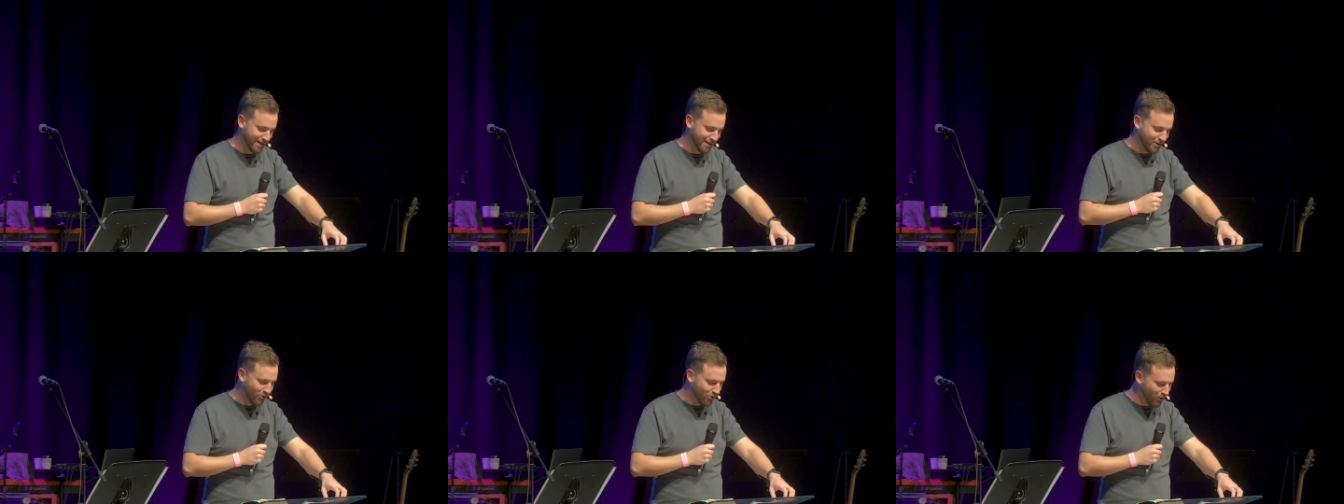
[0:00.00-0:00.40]

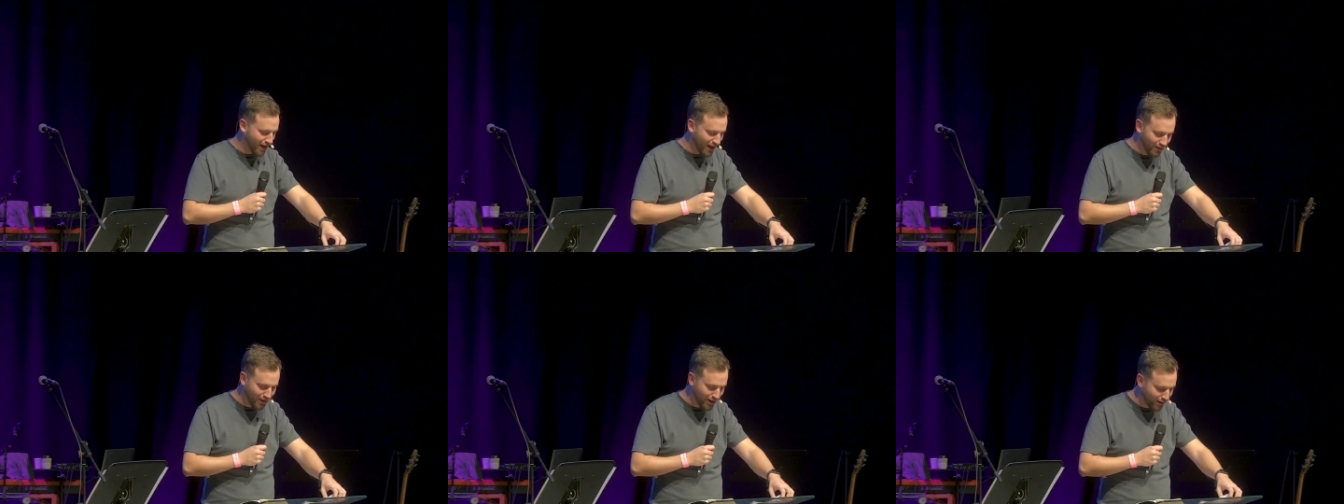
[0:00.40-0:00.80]
All
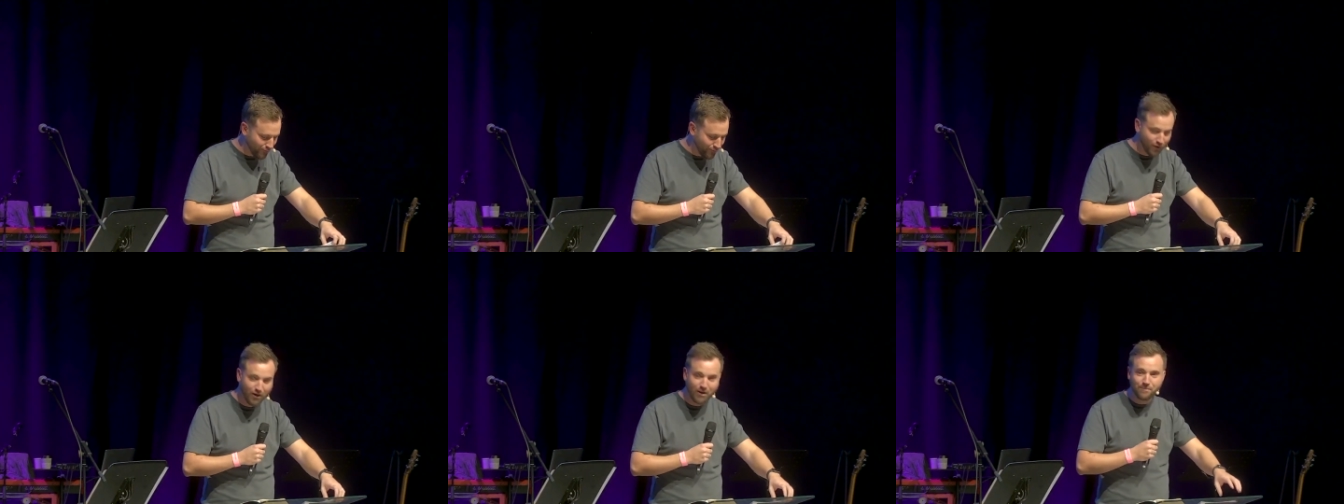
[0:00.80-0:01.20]
our
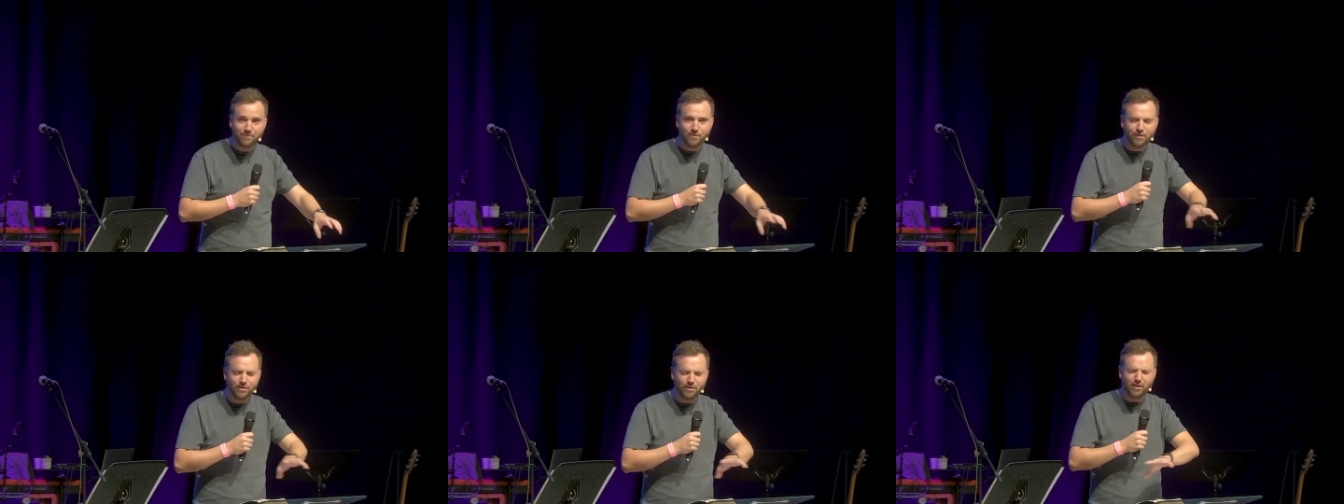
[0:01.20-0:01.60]
love
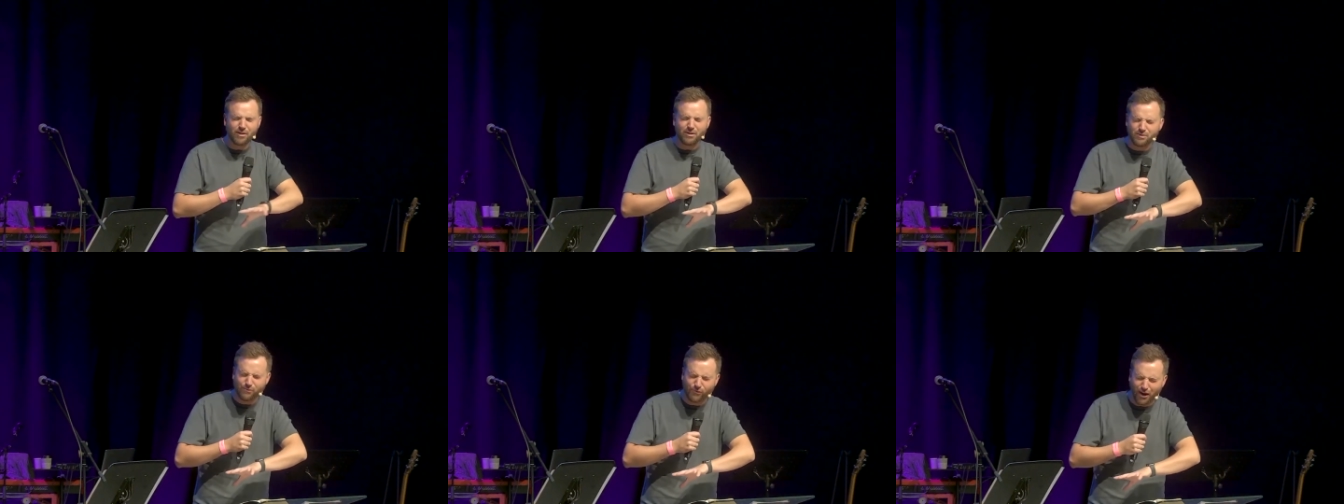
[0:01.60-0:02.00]
for